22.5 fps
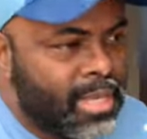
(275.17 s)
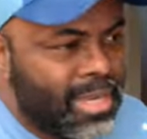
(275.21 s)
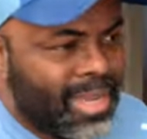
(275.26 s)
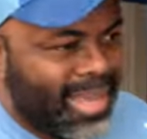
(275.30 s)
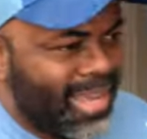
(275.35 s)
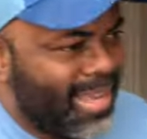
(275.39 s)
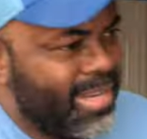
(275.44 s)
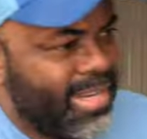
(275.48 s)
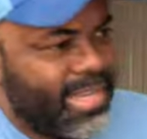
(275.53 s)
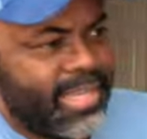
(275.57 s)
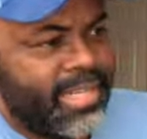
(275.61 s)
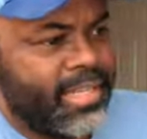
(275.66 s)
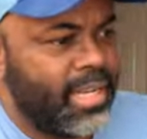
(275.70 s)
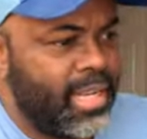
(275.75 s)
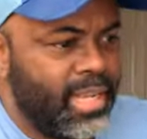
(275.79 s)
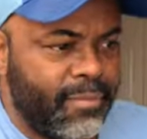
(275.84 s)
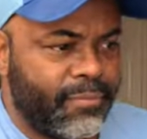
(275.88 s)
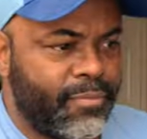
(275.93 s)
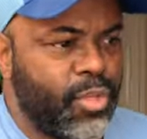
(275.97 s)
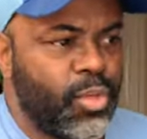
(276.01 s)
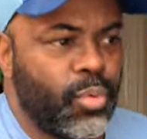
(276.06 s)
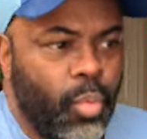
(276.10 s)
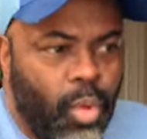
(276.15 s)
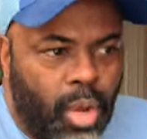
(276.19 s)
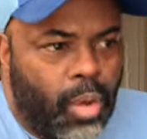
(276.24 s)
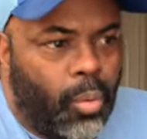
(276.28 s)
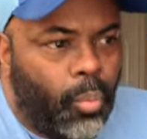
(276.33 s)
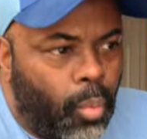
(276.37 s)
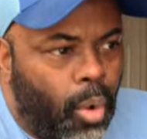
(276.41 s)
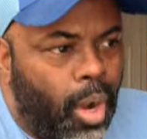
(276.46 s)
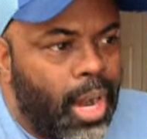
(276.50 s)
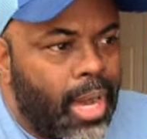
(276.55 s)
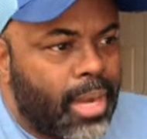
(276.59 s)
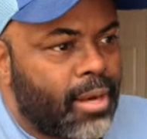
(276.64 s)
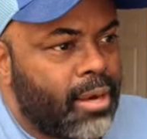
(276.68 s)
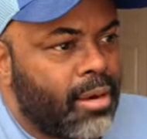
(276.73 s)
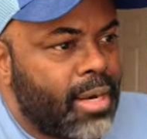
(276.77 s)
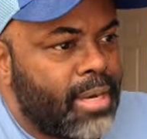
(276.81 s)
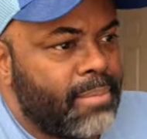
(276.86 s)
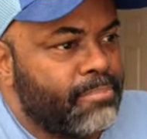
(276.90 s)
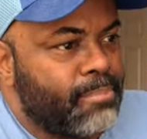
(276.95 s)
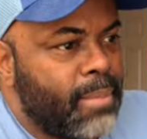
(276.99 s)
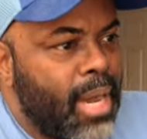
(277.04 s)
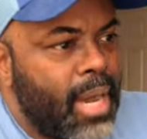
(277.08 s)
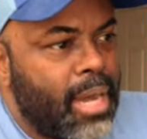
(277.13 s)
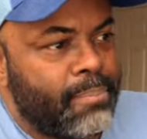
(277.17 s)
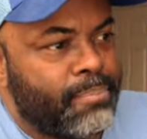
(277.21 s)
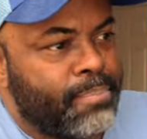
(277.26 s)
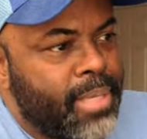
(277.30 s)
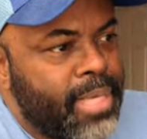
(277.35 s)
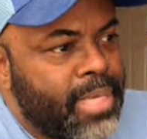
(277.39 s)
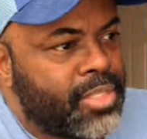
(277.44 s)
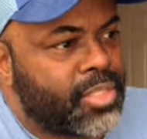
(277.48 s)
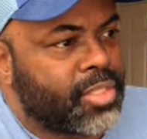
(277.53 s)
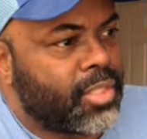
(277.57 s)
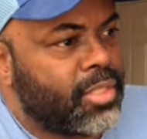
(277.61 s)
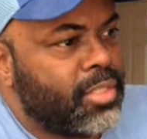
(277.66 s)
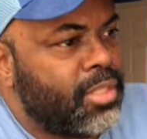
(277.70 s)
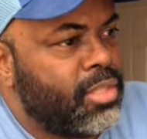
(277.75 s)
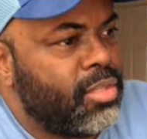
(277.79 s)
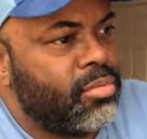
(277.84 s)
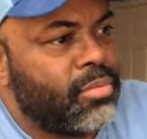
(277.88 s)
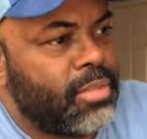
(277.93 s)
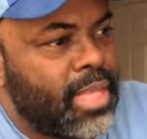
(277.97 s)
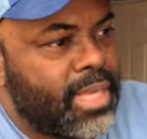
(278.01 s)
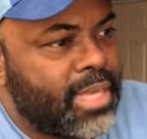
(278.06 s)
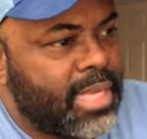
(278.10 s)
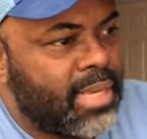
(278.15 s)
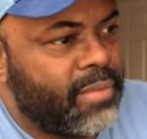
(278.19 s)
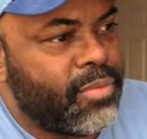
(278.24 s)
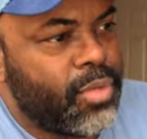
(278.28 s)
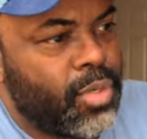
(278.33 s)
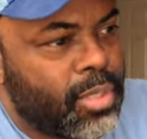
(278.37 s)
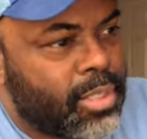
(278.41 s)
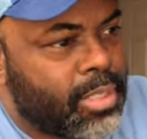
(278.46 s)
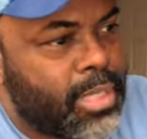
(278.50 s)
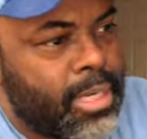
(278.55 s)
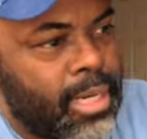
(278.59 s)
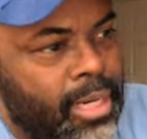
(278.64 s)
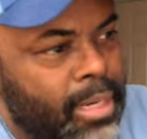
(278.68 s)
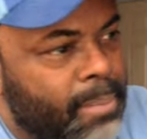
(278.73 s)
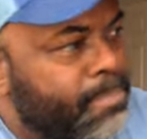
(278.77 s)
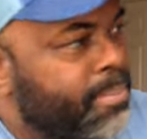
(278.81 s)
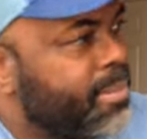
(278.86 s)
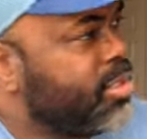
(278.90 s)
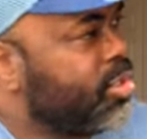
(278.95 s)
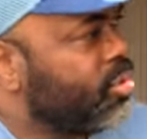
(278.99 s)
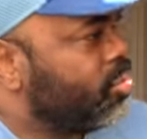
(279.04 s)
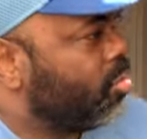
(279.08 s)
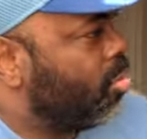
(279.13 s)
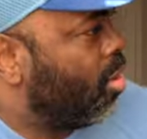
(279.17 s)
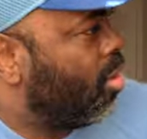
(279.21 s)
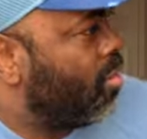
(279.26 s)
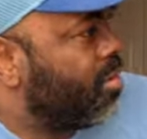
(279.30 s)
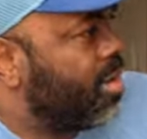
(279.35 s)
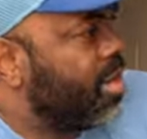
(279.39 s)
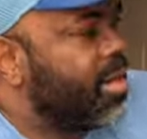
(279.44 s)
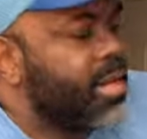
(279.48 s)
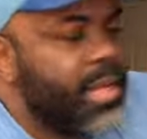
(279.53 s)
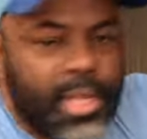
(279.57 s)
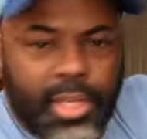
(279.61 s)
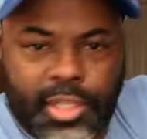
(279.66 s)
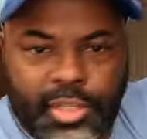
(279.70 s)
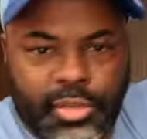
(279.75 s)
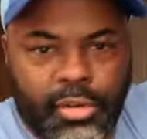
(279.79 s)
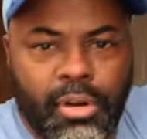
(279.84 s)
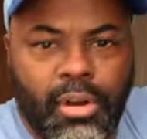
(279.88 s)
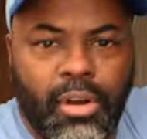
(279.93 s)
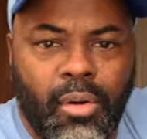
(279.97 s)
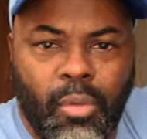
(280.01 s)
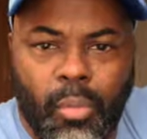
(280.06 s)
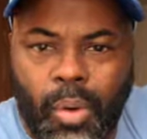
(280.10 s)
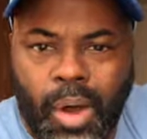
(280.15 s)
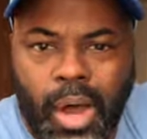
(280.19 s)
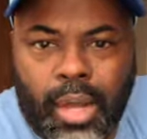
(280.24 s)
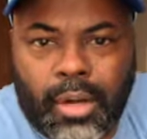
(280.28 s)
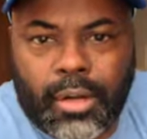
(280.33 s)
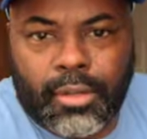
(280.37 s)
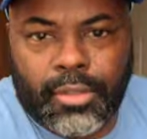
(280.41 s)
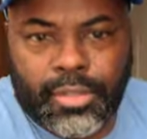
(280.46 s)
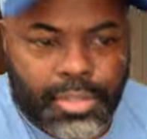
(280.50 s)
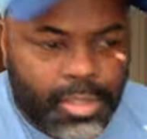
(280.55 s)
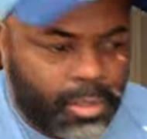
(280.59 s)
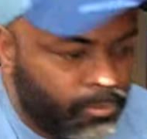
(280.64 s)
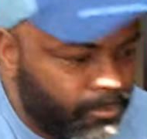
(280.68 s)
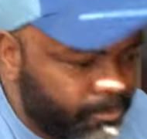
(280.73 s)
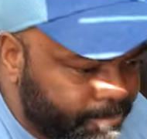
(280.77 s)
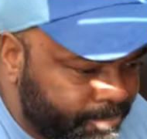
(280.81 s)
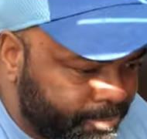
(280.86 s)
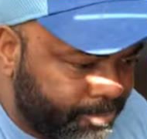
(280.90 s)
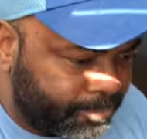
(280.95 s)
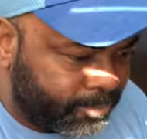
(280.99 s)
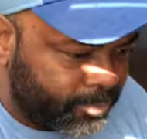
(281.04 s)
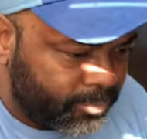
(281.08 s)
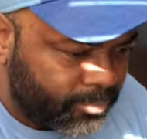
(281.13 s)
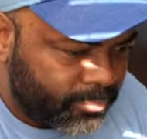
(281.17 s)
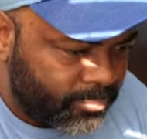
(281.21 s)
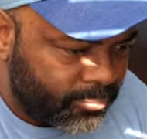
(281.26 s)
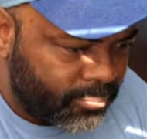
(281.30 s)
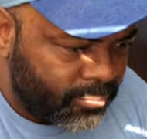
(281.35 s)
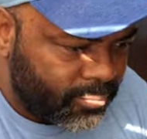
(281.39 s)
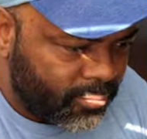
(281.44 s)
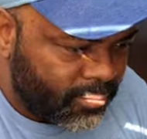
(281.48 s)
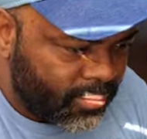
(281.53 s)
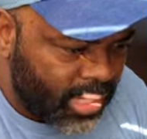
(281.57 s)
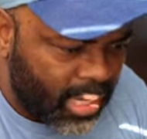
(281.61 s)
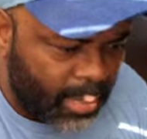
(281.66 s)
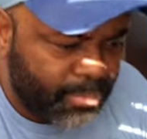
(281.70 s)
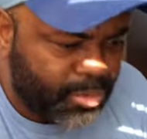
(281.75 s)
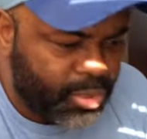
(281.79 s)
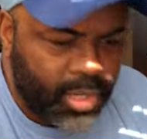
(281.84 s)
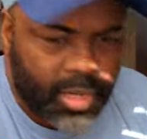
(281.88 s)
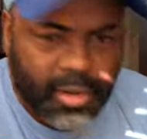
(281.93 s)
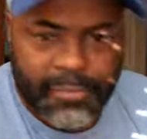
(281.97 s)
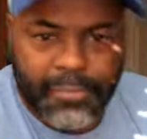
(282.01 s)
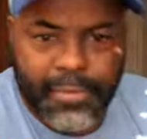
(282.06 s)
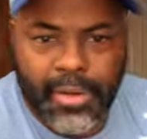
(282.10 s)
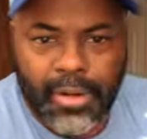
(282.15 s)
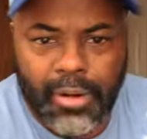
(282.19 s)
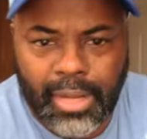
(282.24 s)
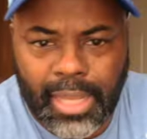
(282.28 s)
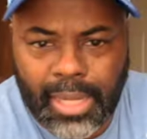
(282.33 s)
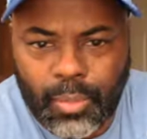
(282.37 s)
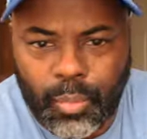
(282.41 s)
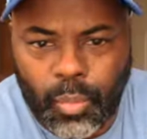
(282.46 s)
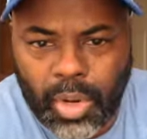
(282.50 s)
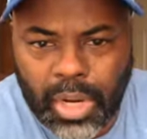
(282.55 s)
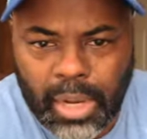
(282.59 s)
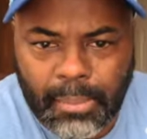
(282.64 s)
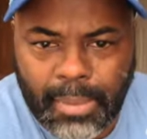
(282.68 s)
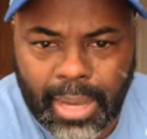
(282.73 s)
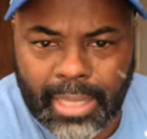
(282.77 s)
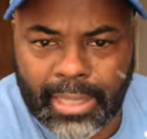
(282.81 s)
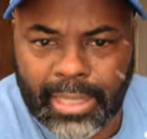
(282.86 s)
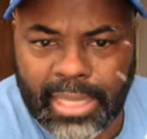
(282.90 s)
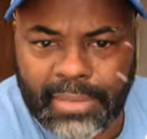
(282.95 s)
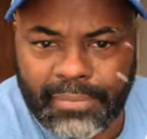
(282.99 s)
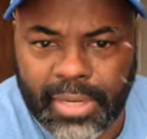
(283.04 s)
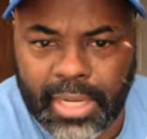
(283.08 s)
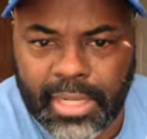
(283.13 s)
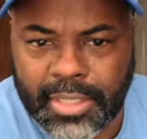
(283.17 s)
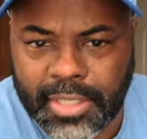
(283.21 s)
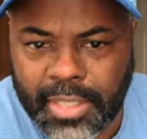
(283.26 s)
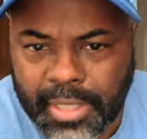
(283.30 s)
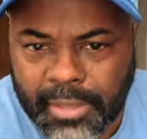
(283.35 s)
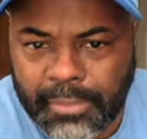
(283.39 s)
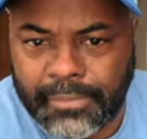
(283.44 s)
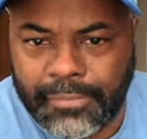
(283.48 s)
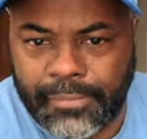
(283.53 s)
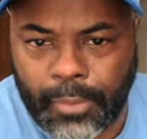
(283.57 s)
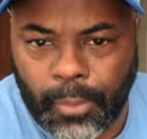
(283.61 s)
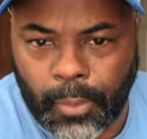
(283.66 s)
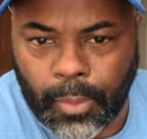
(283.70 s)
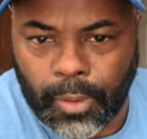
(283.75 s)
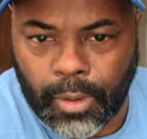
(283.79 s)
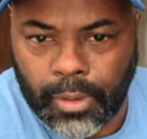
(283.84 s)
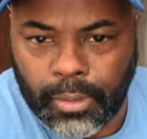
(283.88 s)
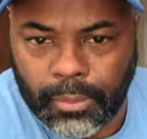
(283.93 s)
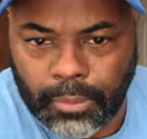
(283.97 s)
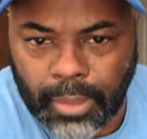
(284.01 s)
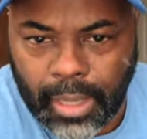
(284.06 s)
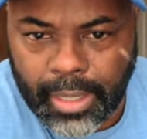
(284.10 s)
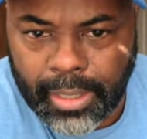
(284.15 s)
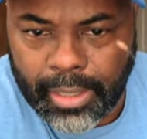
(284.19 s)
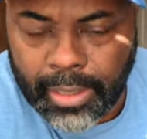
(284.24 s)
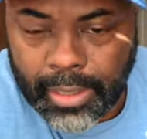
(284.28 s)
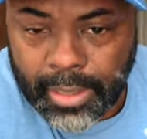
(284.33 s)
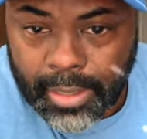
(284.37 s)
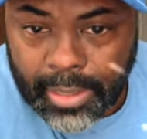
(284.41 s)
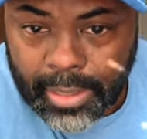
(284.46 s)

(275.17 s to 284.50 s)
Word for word: And then if you want water at Mod Pizza, they give you a cup and you go over there and get your own water. So I'm trying to figure out like, what am I leaving a tip for? Right.